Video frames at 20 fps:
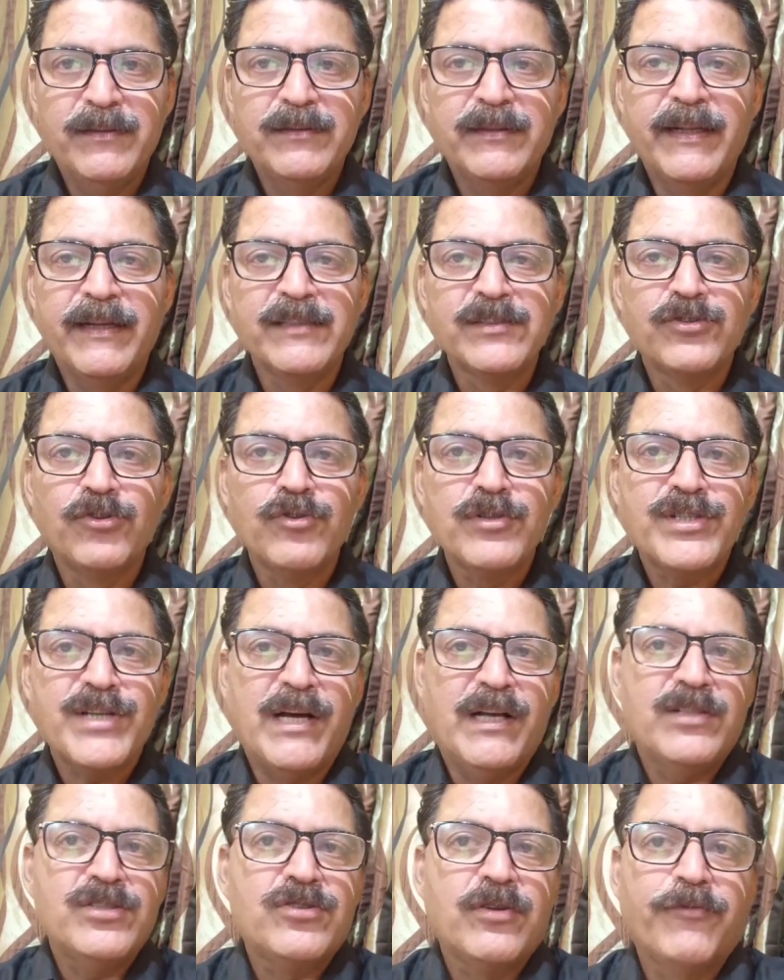There is no
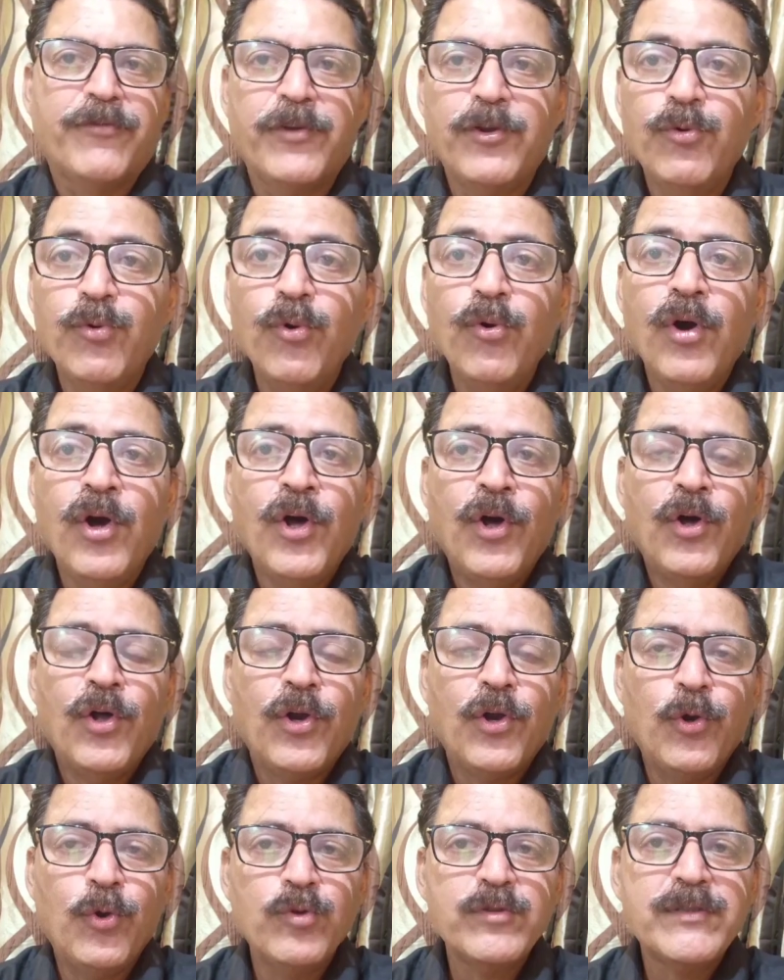chance of you
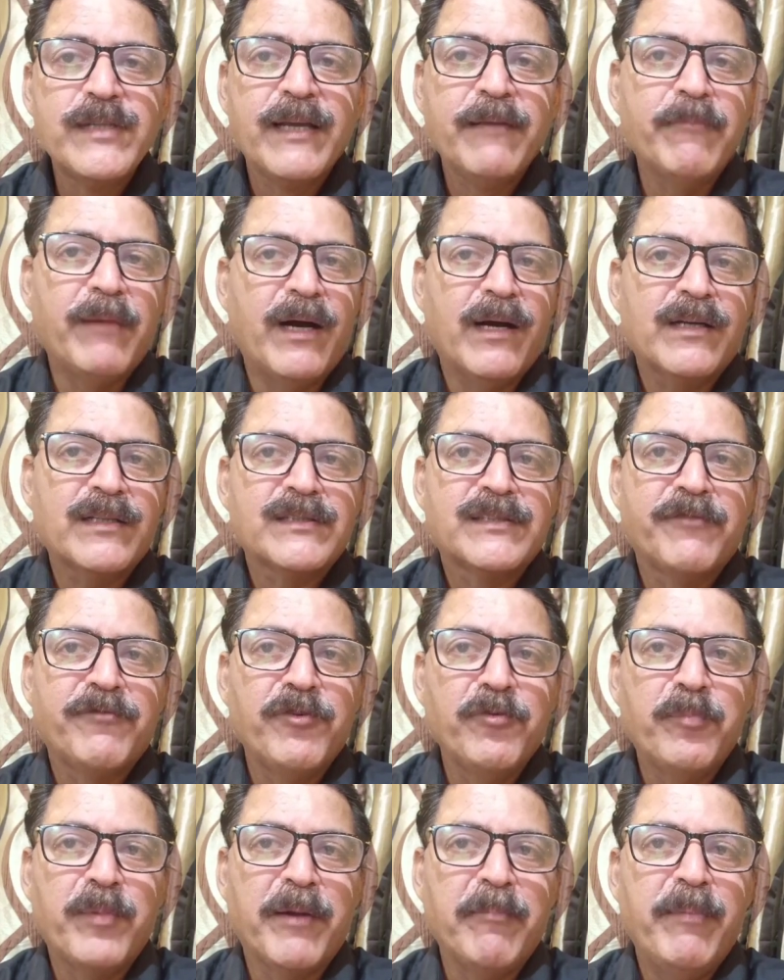losing marks if
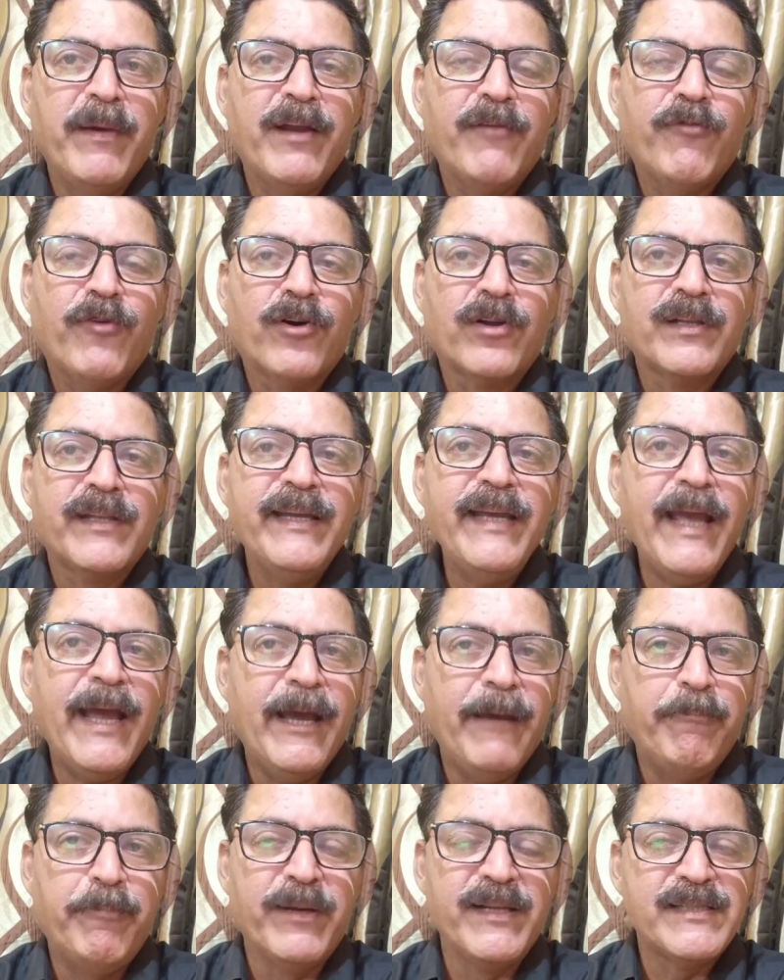you prepare for the
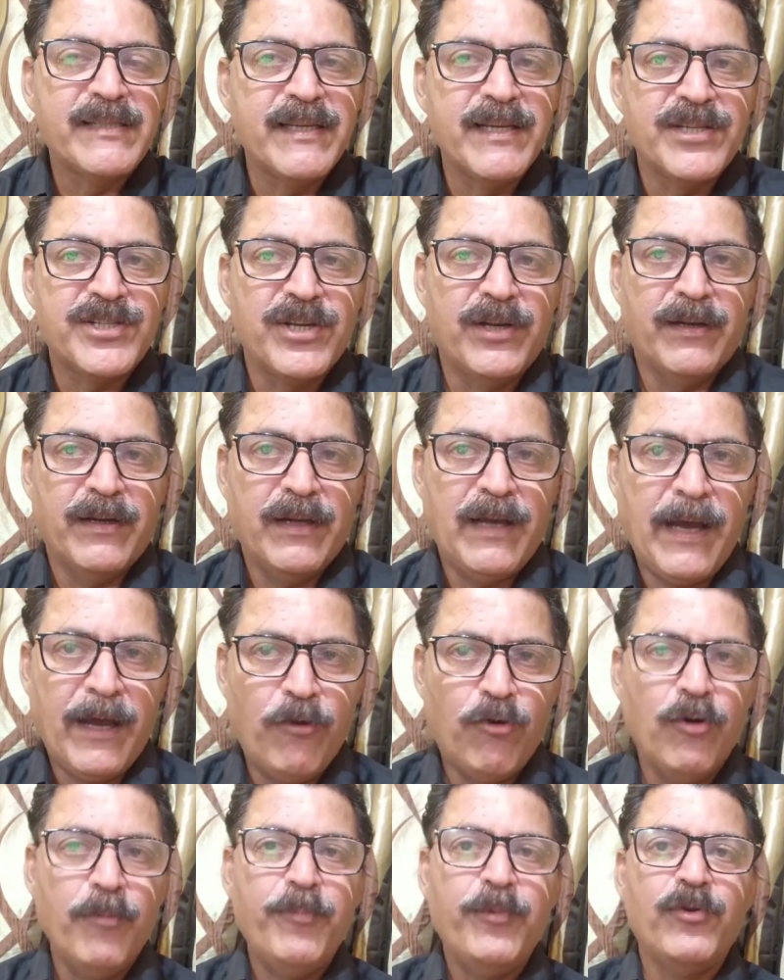appreciation. I
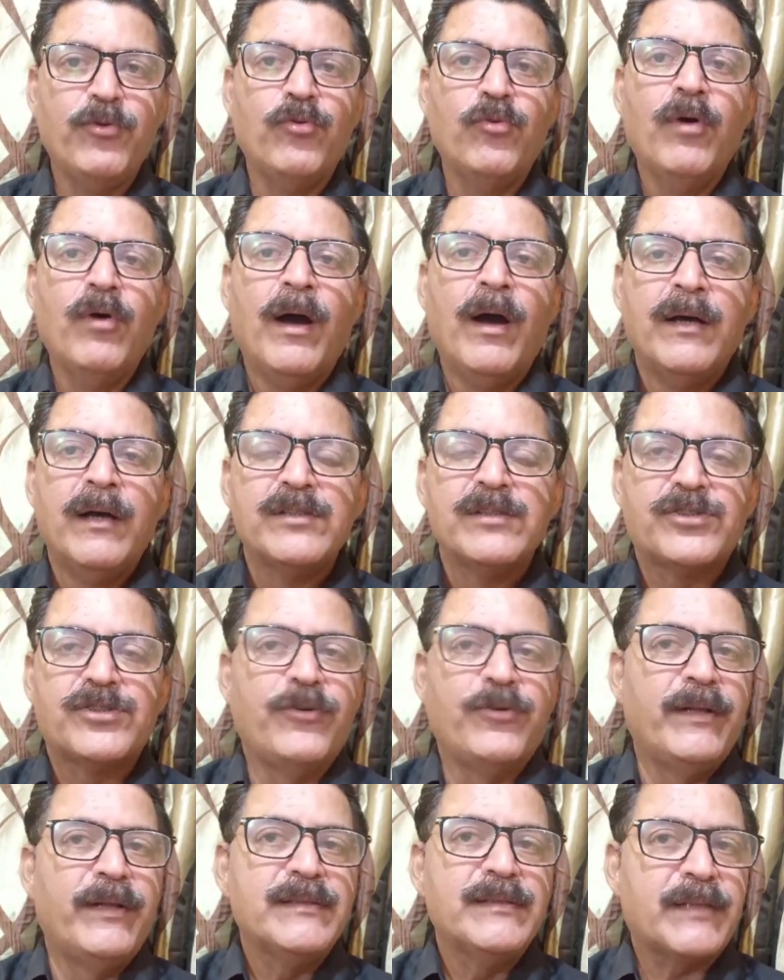hope you
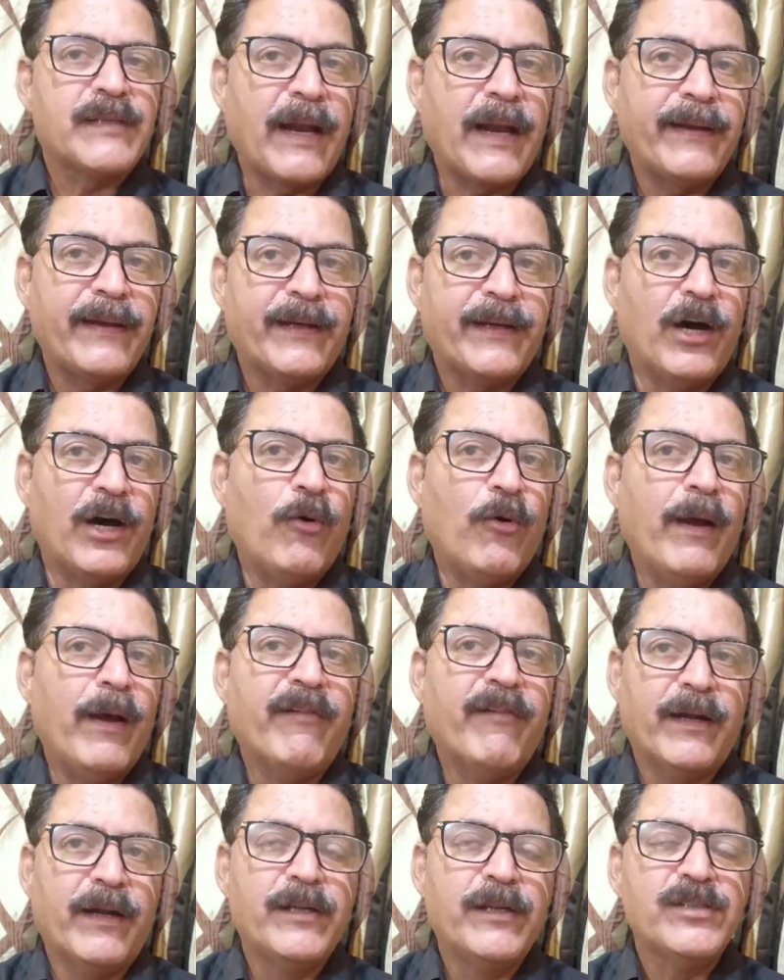students right now
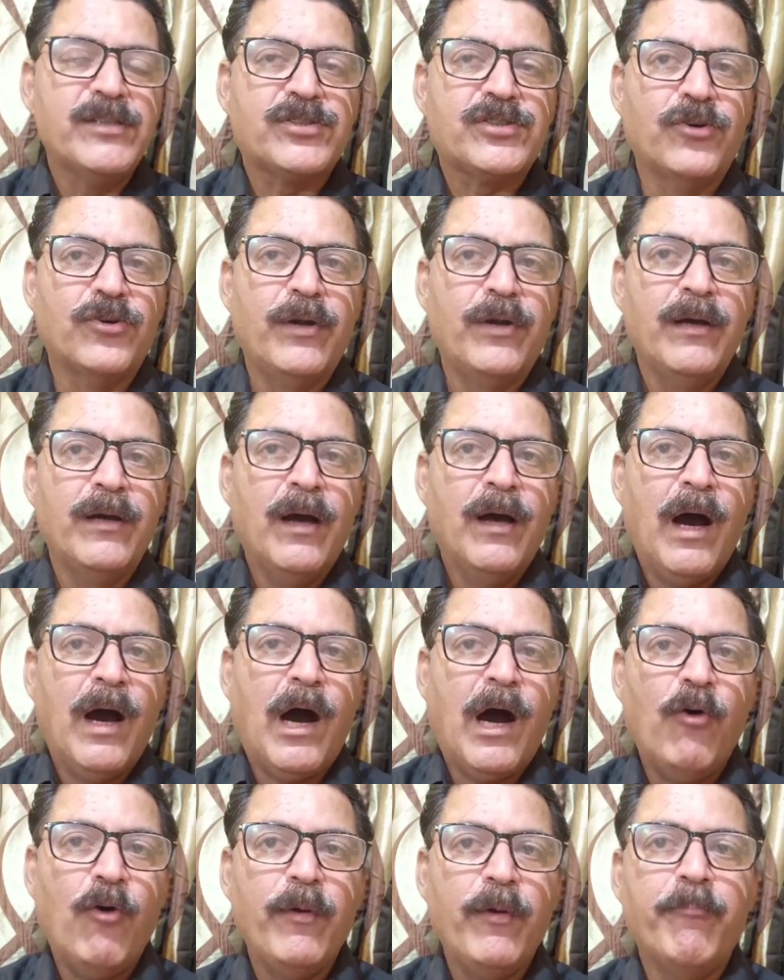have understood
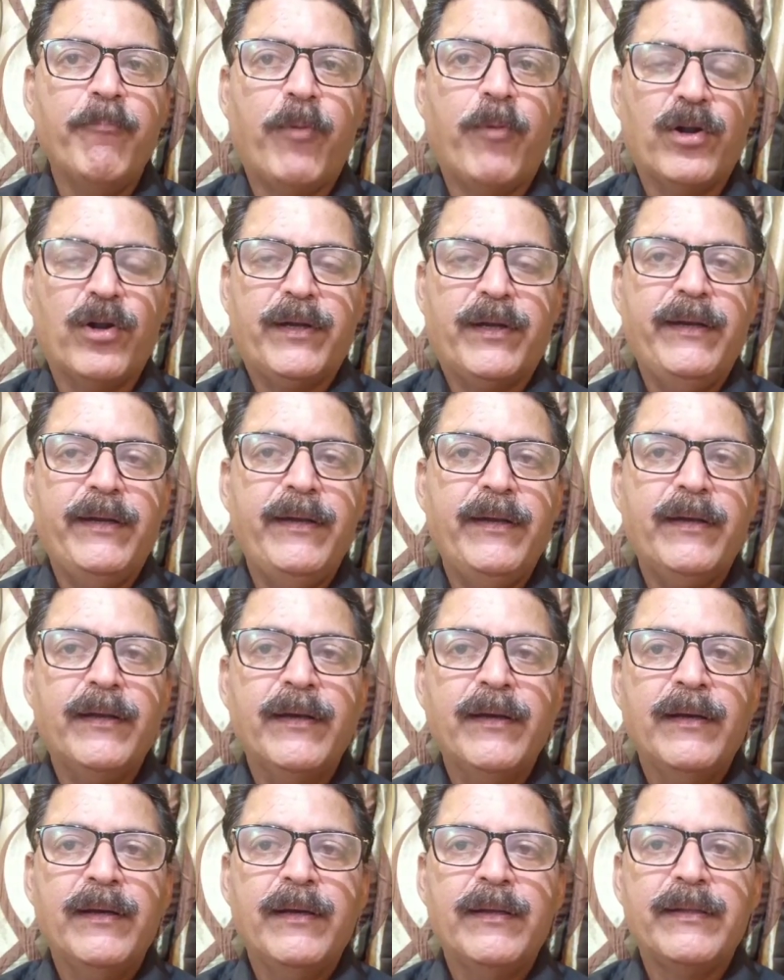how important
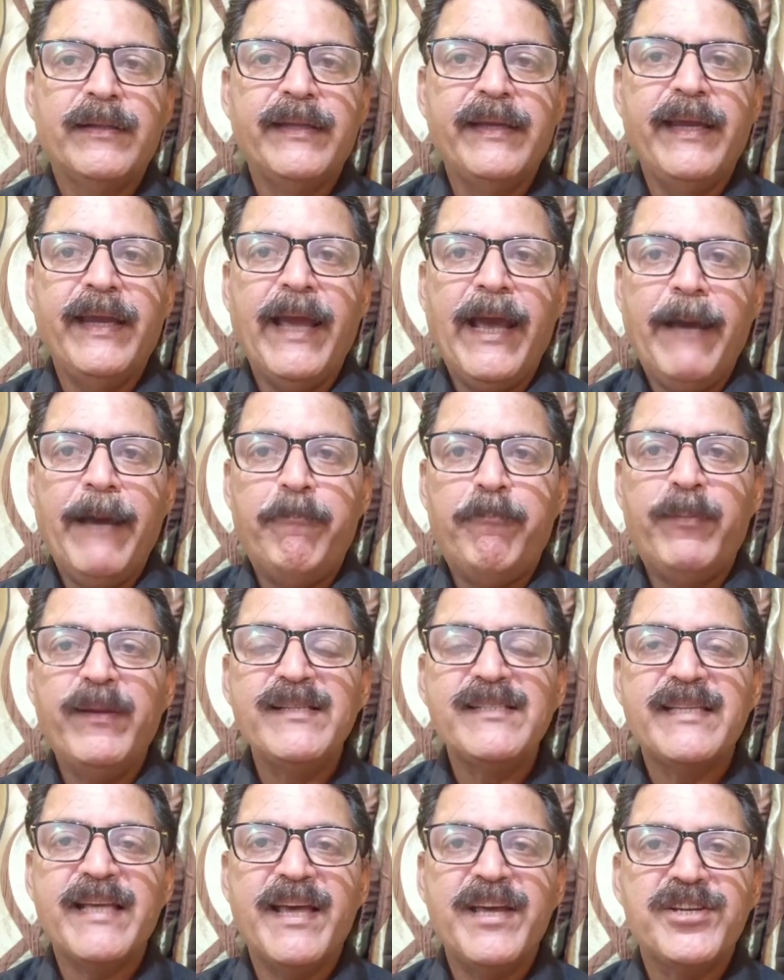the
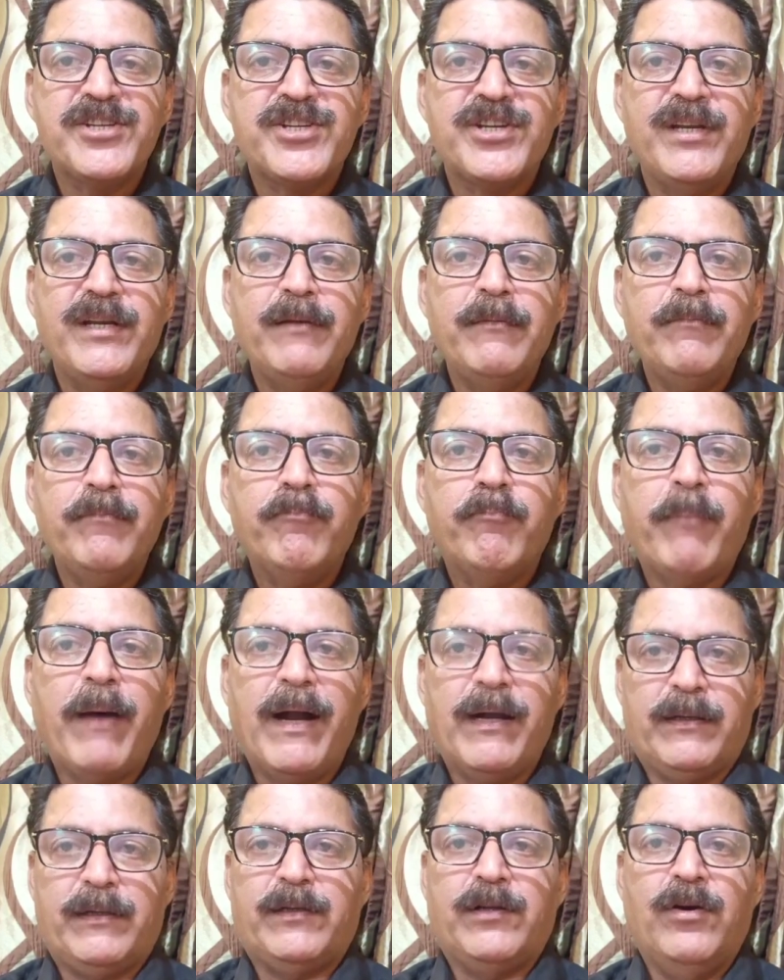appreciation
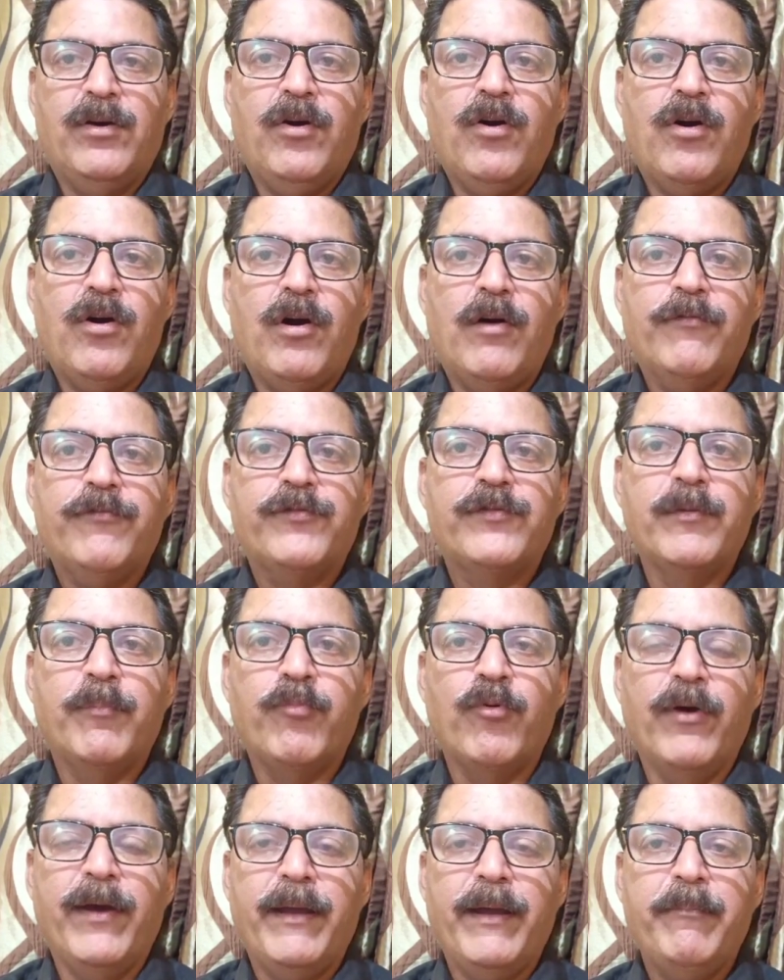part of the
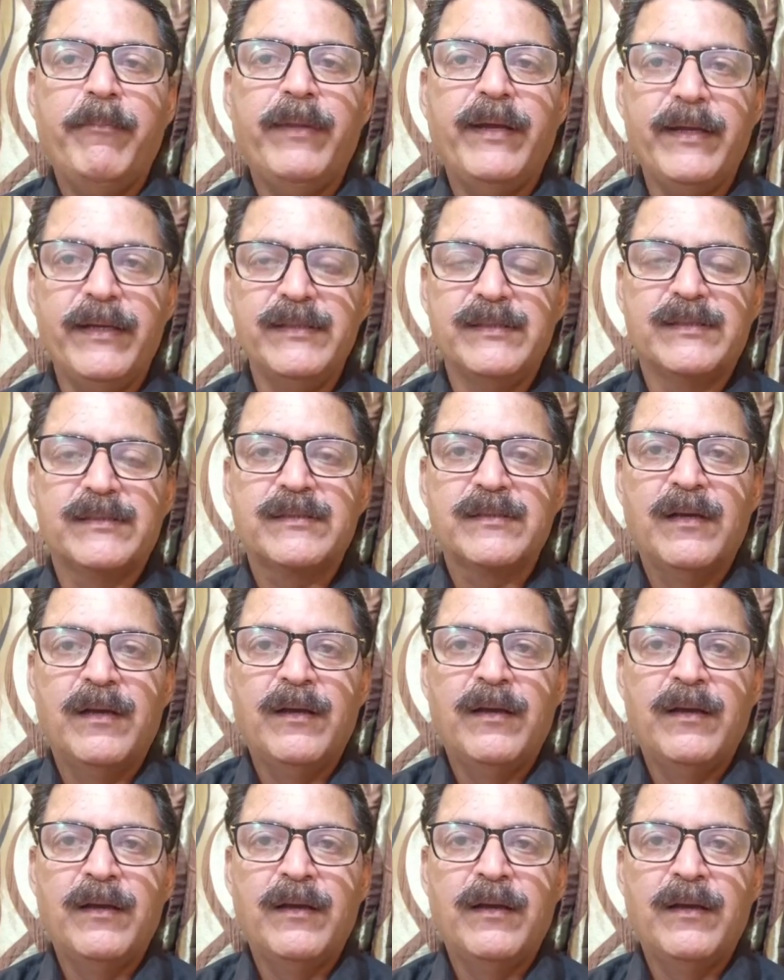poem is,